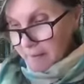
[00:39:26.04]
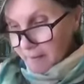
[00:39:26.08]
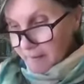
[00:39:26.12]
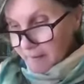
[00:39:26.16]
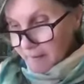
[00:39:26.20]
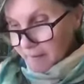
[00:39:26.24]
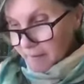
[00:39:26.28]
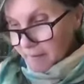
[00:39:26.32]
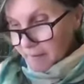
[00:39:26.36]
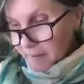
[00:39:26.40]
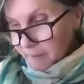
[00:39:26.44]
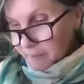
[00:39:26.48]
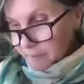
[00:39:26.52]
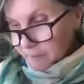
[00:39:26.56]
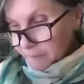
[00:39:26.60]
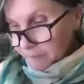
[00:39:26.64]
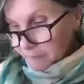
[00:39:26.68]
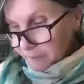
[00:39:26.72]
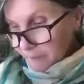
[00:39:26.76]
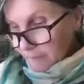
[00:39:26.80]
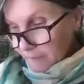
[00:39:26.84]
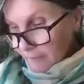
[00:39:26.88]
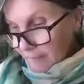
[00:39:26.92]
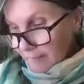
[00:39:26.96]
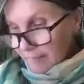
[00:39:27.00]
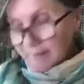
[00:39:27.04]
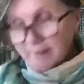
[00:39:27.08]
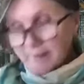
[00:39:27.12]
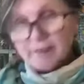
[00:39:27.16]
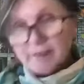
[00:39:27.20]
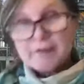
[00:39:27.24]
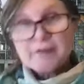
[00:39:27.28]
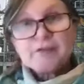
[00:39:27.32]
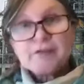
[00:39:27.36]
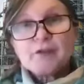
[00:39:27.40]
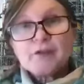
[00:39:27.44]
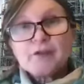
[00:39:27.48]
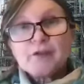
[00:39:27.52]

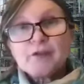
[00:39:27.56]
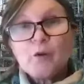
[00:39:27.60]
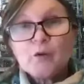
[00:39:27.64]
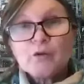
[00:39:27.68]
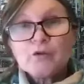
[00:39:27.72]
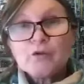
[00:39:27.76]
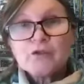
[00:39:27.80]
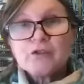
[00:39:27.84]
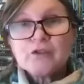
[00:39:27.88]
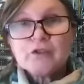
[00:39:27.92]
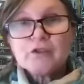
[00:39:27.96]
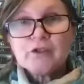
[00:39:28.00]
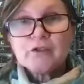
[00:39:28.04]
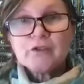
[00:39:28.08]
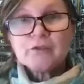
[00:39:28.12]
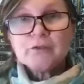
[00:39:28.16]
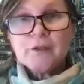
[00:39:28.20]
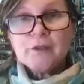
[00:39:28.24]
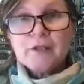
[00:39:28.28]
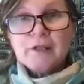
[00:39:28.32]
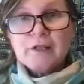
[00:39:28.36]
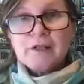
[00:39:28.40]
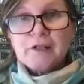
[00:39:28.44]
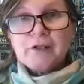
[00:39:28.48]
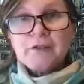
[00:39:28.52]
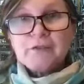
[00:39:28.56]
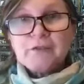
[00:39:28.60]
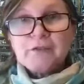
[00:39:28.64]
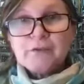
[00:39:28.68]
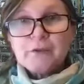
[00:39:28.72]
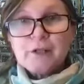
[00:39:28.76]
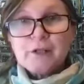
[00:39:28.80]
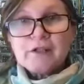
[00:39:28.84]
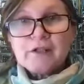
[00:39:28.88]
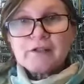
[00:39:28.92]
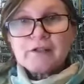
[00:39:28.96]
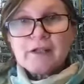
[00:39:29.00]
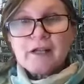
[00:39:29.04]
And of course, if you
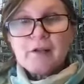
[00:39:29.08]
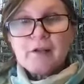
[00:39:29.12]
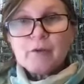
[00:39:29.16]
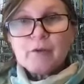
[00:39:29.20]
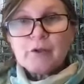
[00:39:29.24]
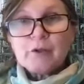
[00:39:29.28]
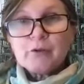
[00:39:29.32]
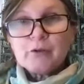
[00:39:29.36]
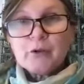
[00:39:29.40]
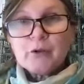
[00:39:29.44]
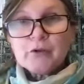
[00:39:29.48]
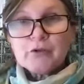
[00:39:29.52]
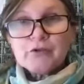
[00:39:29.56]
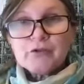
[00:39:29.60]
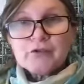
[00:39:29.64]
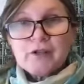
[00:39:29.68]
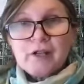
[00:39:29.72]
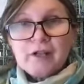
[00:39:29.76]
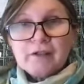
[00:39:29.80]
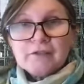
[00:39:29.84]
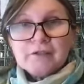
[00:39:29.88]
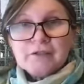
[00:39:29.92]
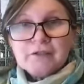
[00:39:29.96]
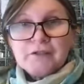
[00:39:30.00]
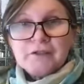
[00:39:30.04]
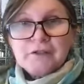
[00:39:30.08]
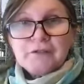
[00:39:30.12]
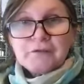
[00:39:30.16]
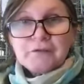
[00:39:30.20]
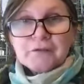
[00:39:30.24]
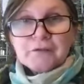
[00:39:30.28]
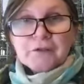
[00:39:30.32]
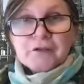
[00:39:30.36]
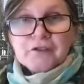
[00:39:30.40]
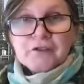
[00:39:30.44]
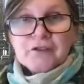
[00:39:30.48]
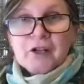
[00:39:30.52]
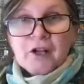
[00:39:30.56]
had come across
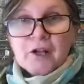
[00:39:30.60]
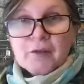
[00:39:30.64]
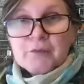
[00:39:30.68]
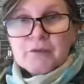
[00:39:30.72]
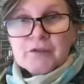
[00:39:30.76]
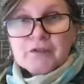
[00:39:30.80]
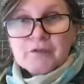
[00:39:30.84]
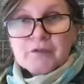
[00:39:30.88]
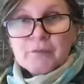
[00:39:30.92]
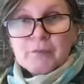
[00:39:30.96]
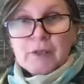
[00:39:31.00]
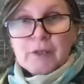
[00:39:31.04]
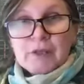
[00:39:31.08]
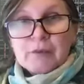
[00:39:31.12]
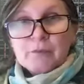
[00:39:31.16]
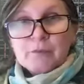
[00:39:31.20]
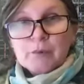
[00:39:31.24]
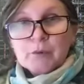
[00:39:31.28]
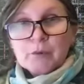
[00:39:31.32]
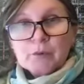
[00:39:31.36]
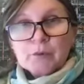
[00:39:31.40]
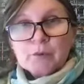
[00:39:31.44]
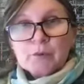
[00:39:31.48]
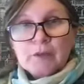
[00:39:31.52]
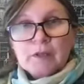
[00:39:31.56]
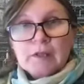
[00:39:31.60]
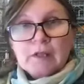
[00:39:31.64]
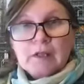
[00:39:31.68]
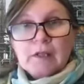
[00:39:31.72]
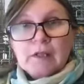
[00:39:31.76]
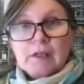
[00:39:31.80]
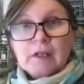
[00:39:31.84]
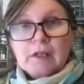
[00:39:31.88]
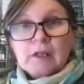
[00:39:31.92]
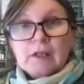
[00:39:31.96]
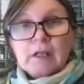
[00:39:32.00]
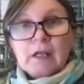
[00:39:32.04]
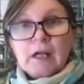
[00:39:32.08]
different types of people,
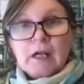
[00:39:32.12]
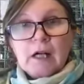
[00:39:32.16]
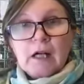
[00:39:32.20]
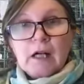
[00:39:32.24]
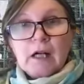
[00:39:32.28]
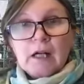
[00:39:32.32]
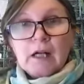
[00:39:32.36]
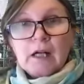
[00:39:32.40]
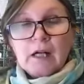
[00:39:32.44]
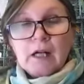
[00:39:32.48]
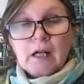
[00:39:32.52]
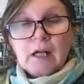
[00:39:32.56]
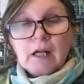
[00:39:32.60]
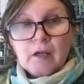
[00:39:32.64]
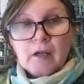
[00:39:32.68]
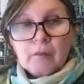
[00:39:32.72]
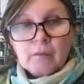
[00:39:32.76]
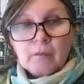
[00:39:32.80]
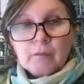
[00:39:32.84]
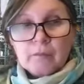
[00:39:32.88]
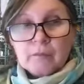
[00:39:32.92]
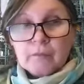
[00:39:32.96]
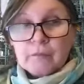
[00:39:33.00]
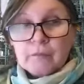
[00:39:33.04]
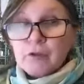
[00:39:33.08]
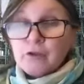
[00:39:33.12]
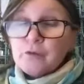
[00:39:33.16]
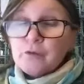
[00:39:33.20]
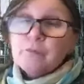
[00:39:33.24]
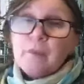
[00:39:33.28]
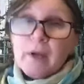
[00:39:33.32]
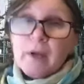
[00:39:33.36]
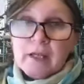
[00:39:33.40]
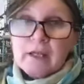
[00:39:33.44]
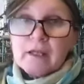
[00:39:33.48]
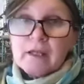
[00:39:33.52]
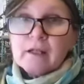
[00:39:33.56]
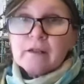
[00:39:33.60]
you
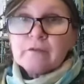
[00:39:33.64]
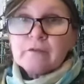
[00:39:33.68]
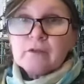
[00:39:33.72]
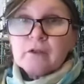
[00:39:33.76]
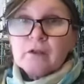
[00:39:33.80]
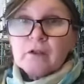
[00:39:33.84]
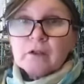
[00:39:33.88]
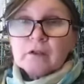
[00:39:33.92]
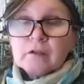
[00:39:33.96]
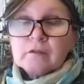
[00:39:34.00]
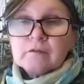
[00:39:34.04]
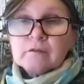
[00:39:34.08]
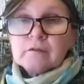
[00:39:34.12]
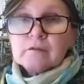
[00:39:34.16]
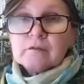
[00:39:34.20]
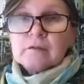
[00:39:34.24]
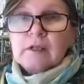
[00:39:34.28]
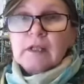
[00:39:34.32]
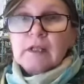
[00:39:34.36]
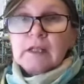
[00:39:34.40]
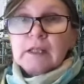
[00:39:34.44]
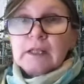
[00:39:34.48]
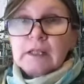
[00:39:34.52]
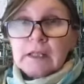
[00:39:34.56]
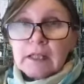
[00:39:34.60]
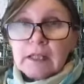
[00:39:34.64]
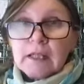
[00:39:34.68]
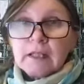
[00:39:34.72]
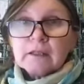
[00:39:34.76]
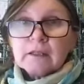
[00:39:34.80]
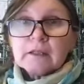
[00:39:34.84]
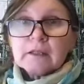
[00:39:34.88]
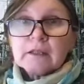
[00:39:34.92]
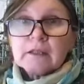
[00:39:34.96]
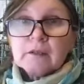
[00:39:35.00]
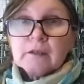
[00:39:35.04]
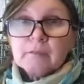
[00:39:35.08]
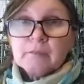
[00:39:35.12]
may have got,
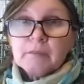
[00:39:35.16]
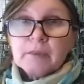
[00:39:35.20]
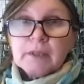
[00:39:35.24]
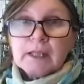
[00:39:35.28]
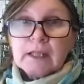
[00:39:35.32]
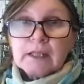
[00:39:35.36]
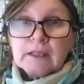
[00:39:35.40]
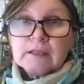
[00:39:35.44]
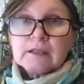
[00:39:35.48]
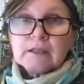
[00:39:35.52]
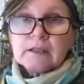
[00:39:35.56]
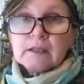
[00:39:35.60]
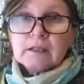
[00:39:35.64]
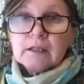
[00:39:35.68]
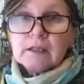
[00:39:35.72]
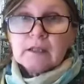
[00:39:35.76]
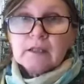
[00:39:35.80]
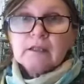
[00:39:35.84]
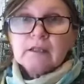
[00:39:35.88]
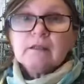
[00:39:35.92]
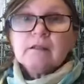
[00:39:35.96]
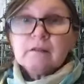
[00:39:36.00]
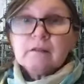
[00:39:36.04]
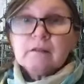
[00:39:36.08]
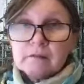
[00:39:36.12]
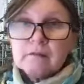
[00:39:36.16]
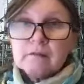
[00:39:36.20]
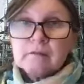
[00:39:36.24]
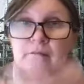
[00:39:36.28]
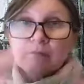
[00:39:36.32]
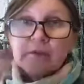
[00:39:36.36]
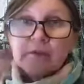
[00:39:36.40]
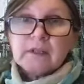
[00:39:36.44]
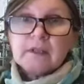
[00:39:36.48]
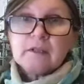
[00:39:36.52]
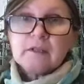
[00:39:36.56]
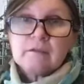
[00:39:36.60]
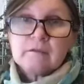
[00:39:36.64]
again, complexity
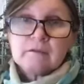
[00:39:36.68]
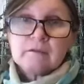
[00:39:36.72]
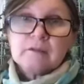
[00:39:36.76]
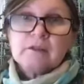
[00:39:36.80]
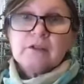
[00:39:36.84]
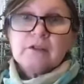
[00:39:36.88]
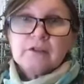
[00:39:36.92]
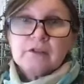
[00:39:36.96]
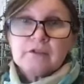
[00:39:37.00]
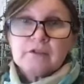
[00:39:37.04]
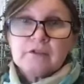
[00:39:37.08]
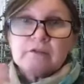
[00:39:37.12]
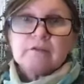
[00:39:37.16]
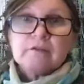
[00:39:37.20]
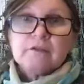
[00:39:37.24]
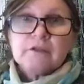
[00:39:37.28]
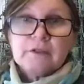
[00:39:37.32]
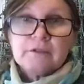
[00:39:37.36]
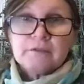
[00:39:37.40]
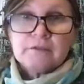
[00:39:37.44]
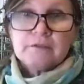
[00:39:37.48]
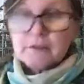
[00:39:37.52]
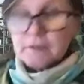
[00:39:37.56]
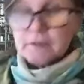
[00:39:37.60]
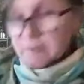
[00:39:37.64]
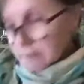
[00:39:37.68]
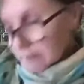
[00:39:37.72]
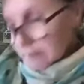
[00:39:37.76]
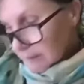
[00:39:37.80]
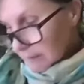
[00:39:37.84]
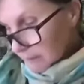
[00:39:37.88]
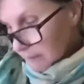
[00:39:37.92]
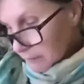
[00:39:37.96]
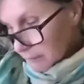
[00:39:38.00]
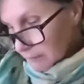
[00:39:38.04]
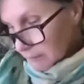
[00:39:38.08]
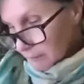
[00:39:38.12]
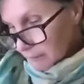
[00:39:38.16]
with, you know, different
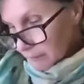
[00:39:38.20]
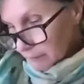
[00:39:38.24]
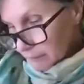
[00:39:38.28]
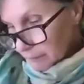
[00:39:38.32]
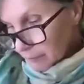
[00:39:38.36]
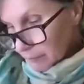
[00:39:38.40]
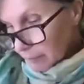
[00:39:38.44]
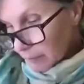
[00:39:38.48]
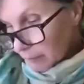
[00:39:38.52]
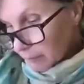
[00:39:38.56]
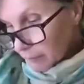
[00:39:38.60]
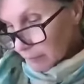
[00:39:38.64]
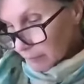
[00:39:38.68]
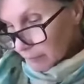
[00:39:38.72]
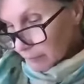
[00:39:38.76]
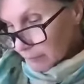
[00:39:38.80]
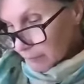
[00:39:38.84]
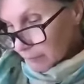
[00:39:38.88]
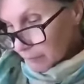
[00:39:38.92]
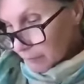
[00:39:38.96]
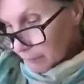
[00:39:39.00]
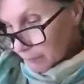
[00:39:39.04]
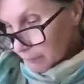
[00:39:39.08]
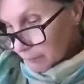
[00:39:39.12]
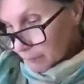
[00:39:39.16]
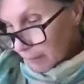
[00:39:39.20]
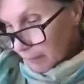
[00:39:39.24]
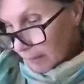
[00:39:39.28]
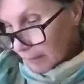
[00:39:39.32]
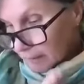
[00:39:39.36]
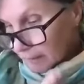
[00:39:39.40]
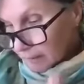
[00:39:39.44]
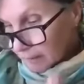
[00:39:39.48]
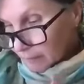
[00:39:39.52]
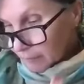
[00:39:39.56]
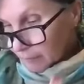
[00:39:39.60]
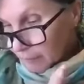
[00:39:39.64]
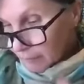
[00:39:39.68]
types of problems,
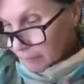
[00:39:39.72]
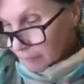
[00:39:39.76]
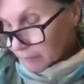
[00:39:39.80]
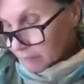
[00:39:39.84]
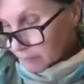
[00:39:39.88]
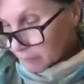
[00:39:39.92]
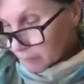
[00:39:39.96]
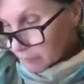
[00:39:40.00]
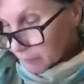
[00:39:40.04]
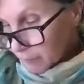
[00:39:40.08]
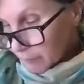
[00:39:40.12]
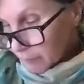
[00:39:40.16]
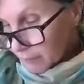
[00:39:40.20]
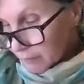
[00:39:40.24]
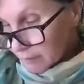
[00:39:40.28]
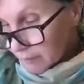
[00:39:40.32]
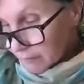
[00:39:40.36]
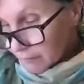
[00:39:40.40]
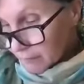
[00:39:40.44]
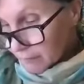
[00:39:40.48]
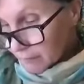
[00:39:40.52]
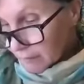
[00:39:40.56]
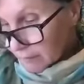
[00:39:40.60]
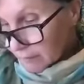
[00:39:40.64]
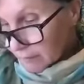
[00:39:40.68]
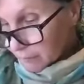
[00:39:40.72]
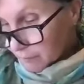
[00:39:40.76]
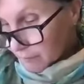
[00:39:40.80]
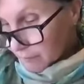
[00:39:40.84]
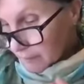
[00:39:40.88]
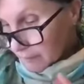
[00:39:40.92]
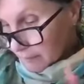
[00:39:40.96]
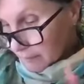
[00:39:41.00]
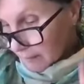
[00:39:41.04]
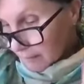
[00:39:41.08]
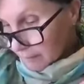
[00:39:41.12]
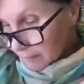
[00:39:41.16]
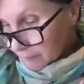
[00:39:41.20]
partly because you persevered
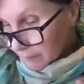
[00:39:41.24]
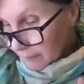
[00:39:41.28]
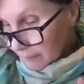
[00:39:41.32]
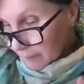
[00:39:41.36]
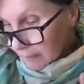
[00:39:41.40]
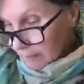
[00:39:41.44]
with that.